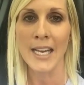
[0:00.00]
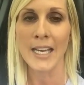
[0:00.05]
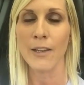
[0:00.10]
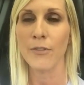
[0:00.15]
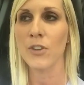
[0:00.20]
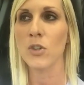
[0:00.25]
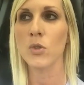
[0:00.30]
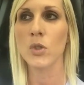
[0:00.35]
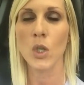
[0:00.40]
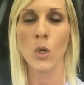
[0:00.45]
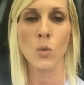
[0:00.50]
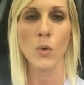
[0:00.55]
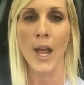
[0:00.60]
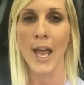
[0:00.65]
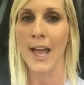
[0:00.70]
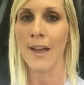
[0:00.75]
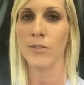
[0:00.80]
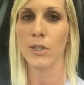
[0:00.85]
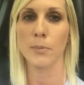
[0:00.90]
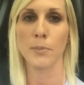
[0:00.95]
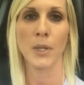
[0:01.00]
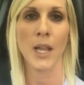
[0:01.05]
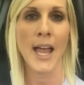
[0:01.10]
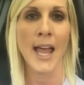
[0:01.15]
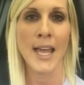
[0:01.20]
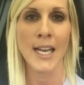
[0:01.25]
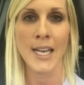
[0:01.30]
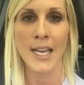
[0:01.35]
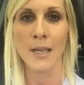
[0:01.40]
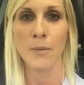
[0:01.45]
If you don't have a
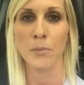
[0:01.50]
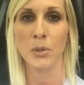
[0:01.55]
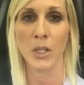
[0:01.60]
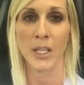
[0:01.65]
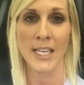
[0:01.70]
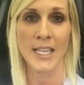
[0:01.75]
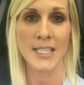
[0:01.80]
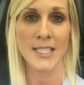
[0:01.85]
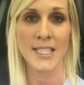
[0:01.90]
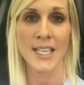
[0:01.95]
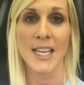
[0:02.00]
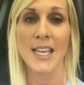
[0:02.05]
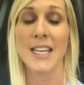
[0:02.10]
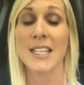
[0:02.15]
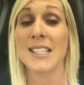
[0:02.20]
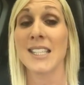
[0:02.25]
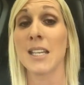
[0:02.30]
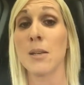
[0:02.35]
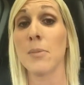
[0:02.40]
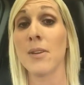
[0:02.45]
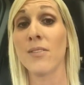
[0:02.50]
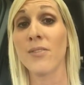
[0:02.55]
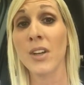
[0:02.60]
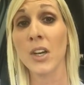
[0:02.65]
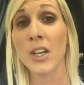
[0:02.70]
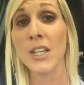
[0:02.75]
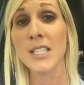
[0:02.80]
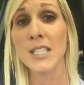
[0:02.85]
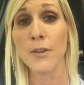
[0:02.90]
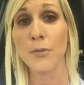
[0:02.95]
plan in place, it's going to be
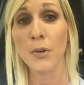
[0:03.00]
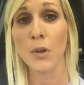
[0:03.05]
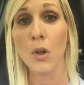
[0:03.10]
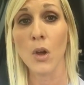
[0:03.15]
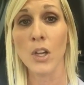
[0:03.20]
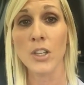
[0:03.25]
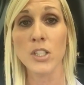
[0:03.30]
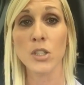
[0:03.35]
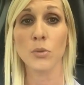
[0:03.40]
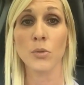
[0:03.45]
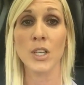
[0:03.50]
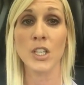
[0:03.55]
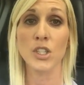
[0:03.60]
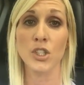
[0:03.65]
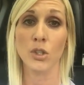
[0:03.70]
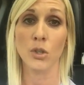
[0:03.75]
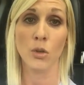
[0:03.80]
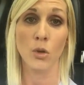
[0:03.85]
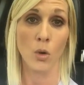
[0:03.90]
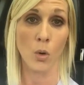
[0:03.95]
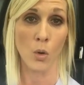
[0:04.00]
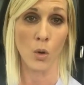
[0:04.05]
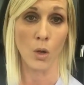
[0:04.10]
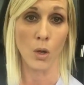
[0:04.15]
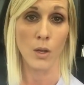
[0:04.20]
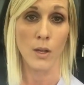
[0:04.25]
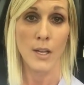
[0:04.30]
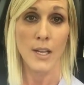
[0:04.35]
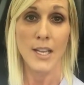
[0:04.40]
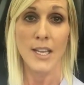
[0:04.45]
very difficult to reach your goal.